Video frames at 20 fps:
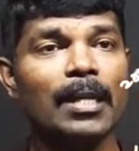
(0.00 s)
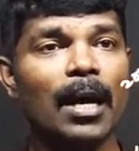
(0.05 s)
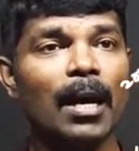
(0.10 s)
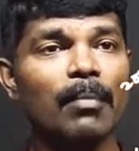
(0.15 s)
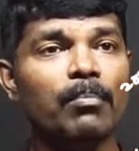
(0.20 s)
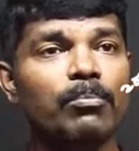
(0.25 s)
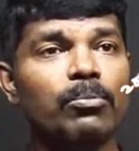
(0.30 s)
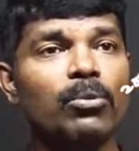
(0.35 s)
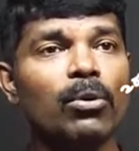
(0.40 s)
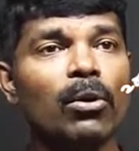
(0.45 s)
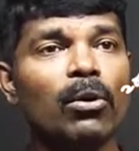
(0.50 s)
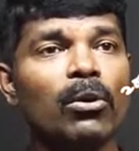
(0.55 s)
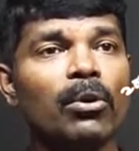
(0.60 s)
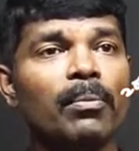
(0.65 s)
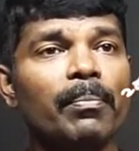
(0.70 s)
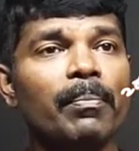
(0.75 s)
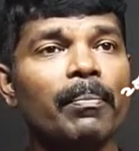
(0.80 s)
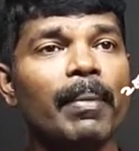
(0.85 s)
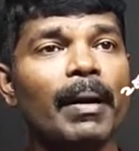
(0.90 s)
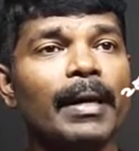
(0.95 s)

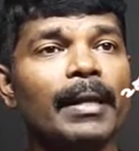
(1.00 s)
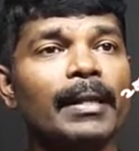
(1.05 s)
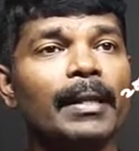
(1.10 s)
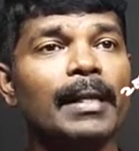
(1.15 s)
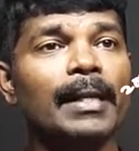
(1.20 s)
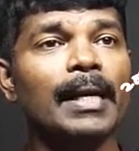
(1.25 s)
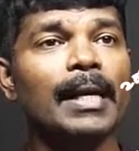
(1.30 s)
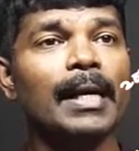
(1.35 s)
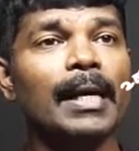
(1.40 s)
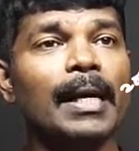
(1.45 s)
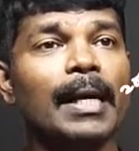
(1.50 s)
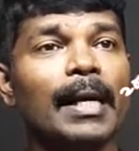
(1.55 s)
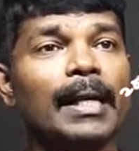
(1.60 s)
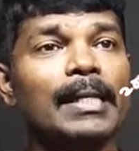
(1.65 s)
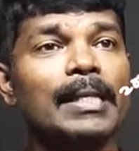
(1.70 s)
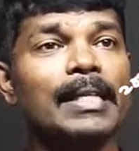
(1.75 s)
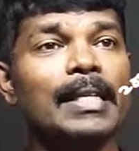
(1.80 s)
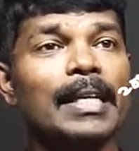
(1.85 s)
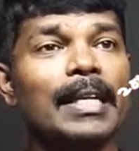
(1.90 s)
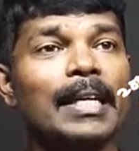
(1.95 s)
absorbed by the
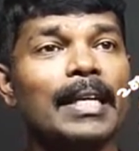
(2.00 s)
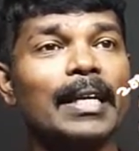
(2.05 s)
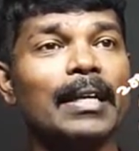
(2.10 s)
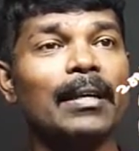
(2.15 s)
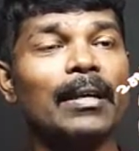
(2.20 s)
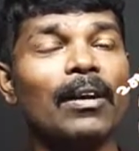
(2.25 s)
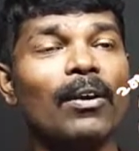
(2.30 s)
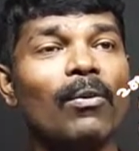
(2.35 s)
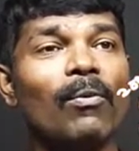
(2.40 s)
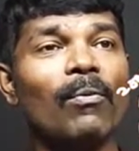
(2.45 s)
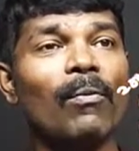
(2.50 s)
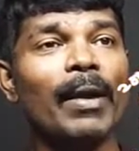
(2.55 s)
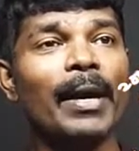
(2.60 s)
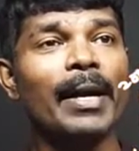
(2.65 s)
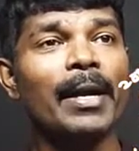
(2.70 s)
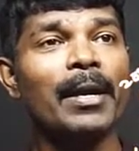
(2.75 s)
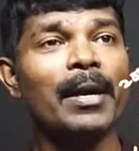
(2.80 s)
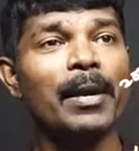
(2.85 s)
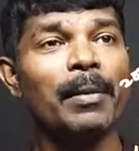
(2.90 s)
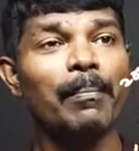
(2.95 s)
container.
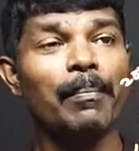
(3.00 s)
Why?